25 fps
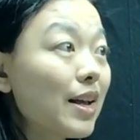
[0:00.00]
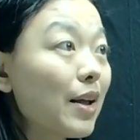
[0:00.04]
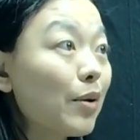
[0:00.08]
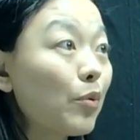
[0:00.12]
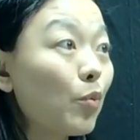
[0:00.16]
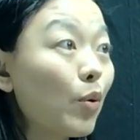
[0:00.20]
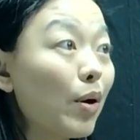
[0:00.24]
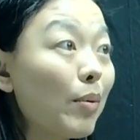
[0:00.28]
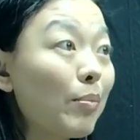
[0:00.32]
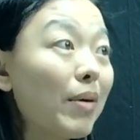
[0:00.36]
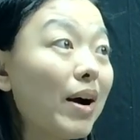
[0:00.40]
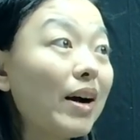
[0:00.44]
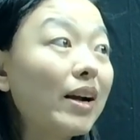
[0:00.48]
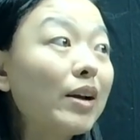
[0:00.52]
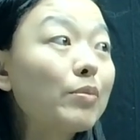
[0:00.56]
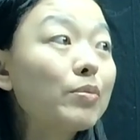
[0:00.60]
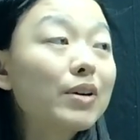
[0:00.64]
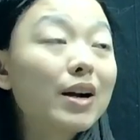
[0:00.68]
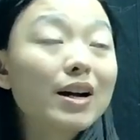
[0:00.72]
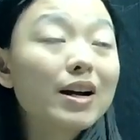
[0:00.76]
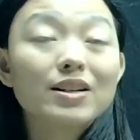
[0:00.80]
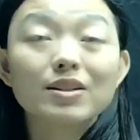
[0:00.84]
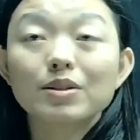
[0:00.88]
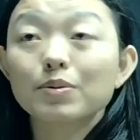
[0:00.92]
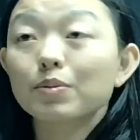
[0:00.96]
And when market
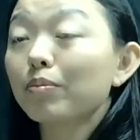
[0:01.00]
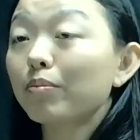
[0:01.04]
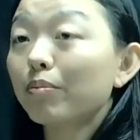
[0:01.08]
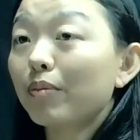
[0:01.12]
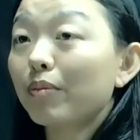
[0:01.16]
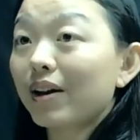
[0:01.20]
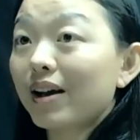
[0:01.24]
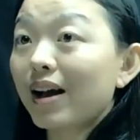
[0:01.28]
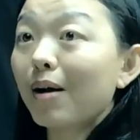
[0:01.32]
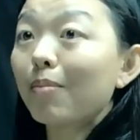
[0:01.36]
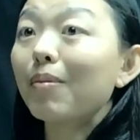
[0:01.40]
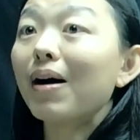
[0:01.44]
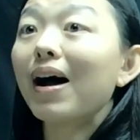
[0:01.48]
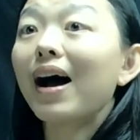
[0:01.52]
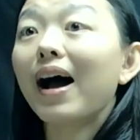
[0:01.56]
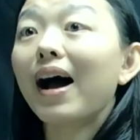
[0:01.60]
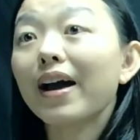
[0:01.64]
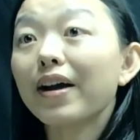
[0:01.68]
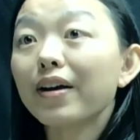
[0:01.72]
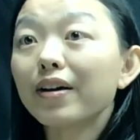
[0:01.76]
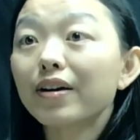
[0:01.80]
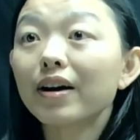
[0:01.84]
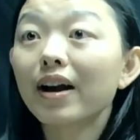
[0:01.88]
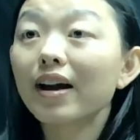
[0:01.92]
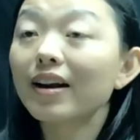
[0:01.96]
price become
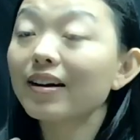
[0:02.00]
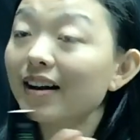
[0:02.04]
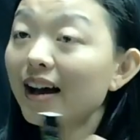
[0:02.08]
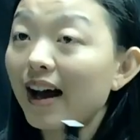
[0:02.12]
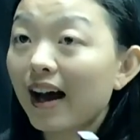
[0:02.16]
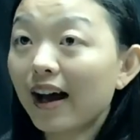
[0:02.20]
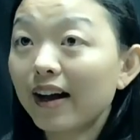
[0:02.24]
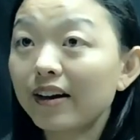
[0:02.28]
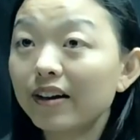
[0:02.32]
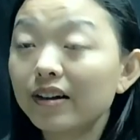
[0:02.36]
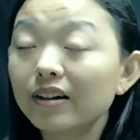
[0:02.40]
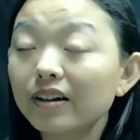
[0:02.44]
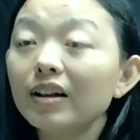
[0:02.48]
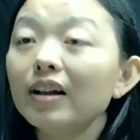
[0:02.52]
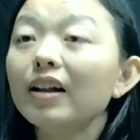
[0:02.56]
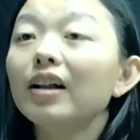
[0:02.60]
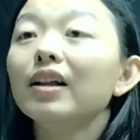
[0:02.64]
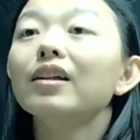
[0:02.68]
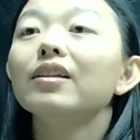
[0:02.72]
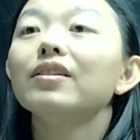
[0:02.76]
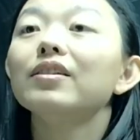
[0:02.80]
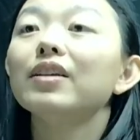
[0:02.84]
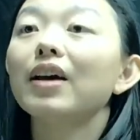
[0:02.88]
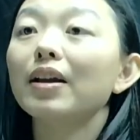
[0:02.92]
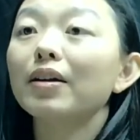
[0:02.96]
higher and higher,
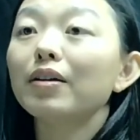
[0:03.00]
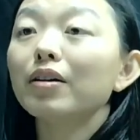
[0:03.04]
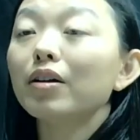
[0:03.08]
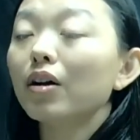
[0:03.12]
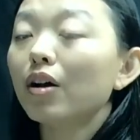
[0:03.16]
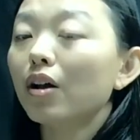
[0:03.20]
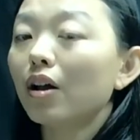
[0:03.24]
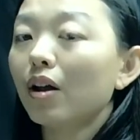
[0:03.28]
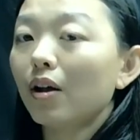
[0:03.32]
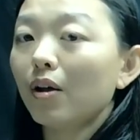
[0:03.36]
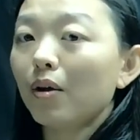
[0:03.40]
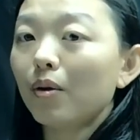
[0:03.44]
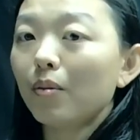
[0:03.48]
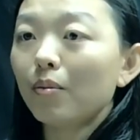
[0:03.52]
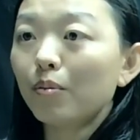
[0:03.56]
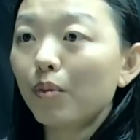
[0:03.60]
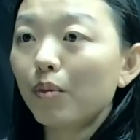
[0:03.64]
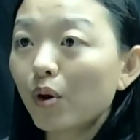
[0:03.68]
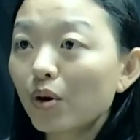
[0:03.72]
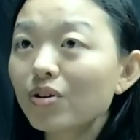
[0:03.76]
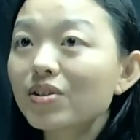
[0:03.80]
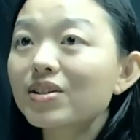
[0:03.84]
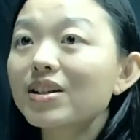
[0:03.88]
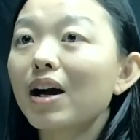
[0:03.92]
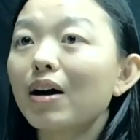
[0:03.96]
then
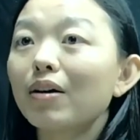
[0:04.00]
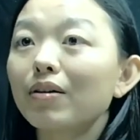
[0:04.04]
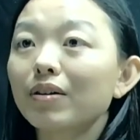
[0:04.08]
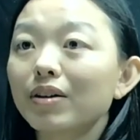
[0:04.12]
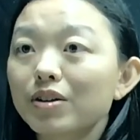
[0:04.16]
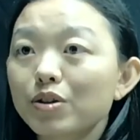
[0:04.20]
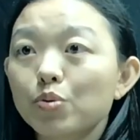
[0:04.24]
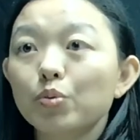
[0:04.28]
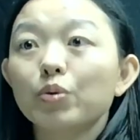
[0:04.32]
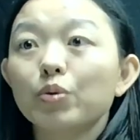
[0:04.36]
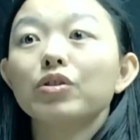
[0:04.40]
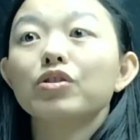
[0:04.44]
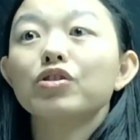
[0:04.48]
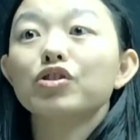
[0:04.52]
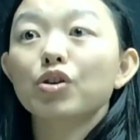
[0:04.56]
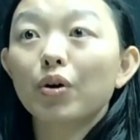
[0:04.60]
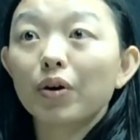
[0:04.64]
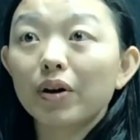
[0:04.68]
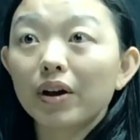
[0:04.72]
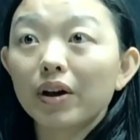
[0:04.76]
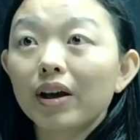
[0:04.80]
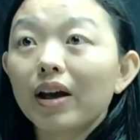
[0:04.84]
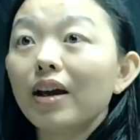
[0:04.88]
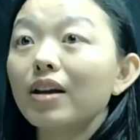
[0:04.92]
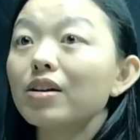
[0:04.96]
more sellers will
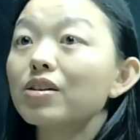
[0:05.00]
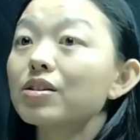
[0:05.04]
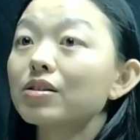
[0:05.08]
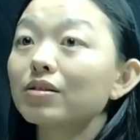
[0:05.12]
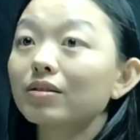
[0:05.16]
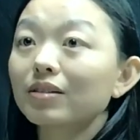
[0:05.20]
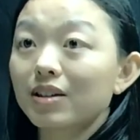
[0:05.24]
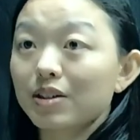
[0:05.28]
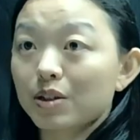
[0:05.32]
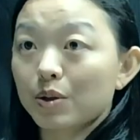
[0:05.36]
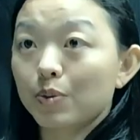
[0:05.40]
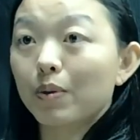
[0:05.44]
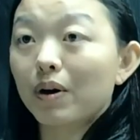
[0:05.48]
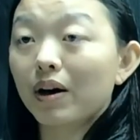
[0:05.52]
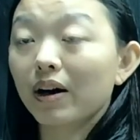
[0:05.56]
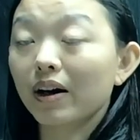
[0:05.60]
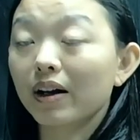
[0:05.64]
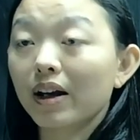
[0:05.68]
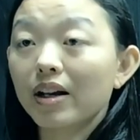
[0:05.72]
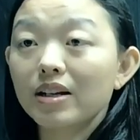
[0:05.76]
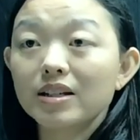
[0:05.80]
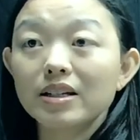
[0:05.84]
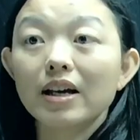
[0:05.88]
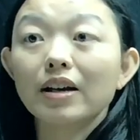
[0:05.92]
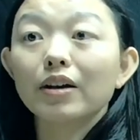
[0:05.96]
join into this
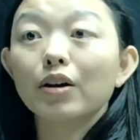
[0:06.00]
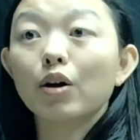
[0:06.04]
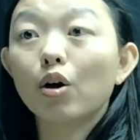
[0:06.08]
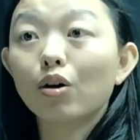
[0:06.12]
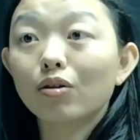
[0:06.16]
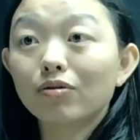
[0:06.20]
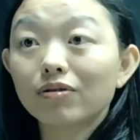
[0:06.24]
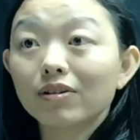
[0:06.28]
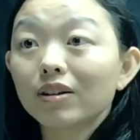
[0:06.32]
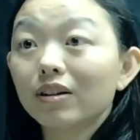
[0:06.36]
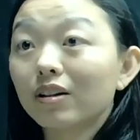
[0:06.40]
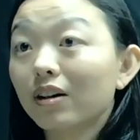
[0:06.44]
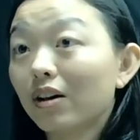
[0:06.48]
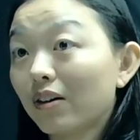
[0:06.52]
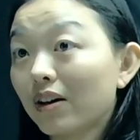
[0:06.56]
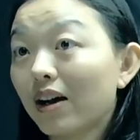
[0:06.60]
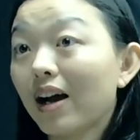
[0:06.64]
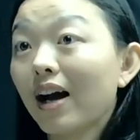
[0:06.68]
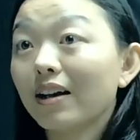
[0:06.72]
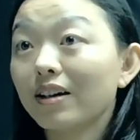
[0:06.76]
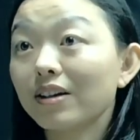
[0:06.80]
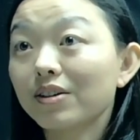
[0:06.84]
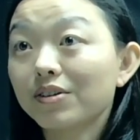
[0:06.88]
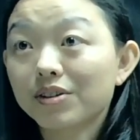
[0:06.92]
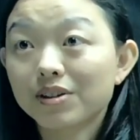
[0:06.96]
market and offer loan
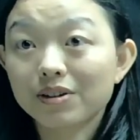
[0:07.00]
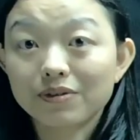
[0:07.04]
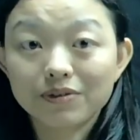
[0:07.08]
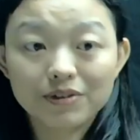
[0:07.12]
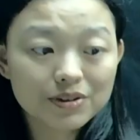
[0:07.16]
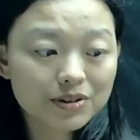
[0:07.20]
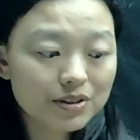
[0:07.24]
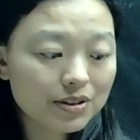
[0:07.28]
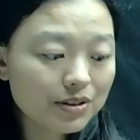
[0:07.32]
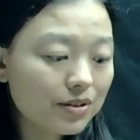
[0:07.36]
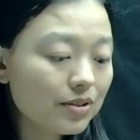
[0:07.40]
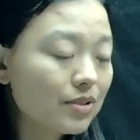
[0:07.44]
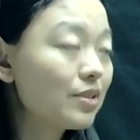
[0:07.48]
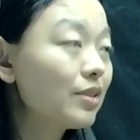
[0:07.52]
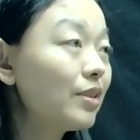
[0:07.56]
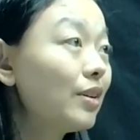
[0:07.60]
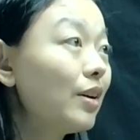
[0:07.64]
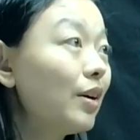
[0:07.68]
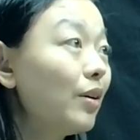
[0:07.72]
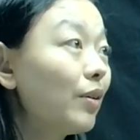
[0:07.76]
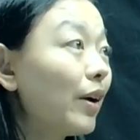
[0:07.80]
cutting services.